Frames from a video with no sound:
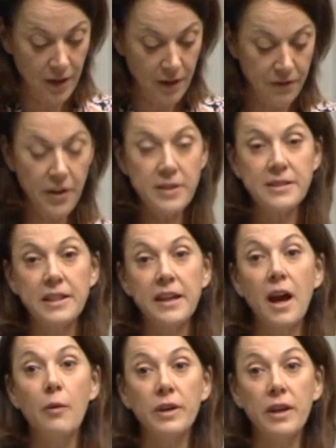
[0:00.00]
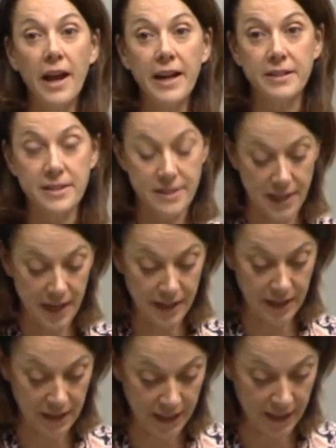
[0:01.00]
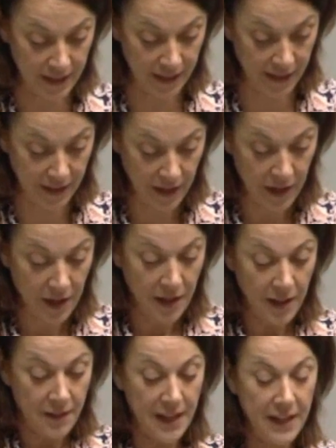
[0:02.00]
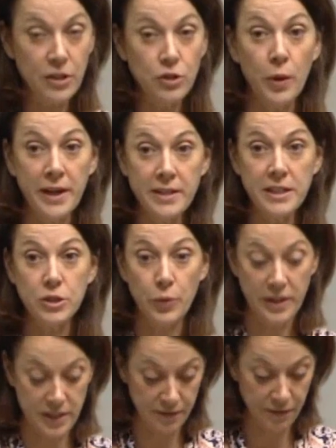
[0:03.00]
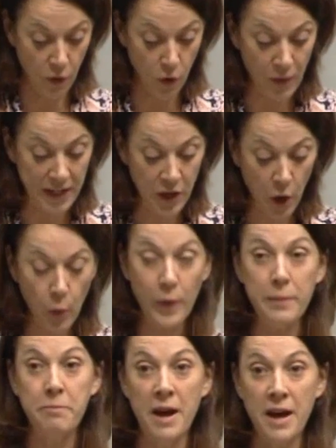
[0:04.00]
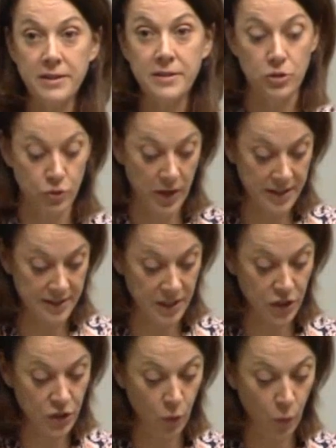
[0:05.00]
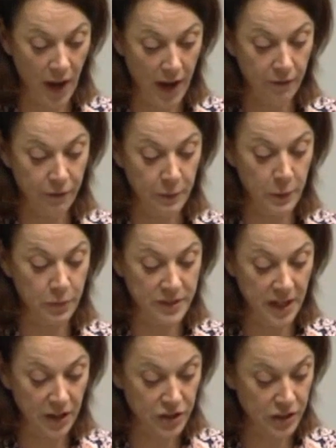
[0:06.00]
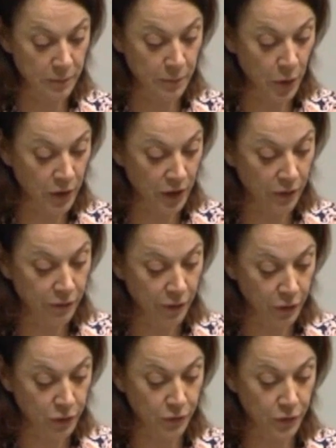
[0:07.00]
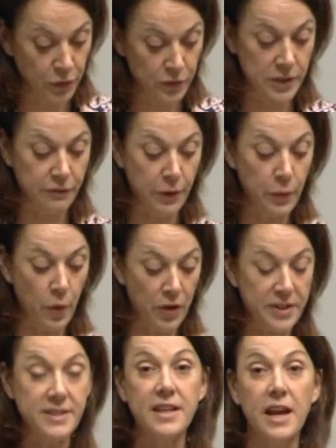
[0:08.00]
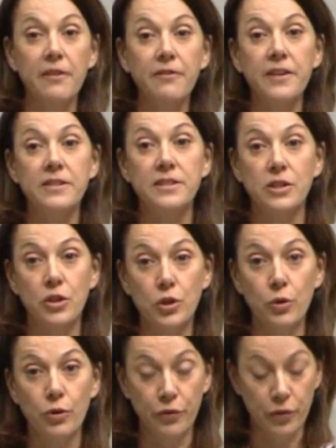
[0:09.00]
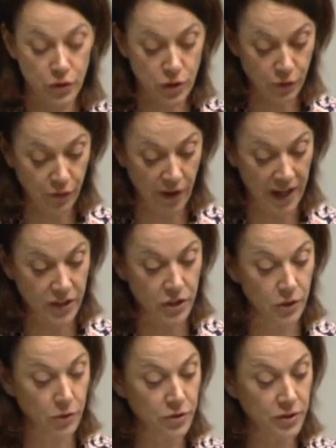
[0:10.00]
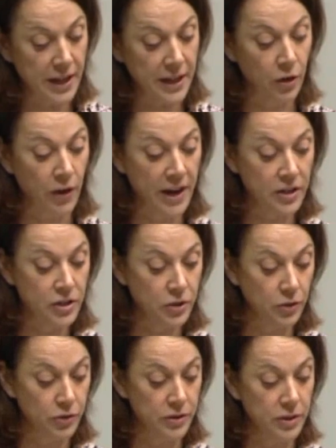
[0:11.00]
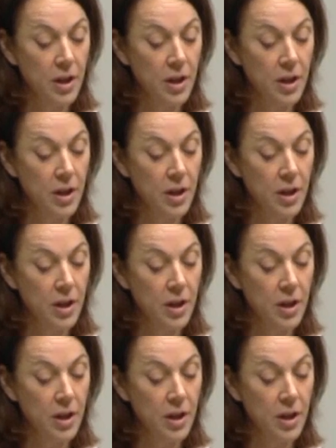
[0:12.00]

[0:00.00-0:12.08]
Firstly, I would like to state clearly that in 2024 we know we must transition away from the production and burning of fossil fuels if we want a safe and secure future for our children and grandchildren.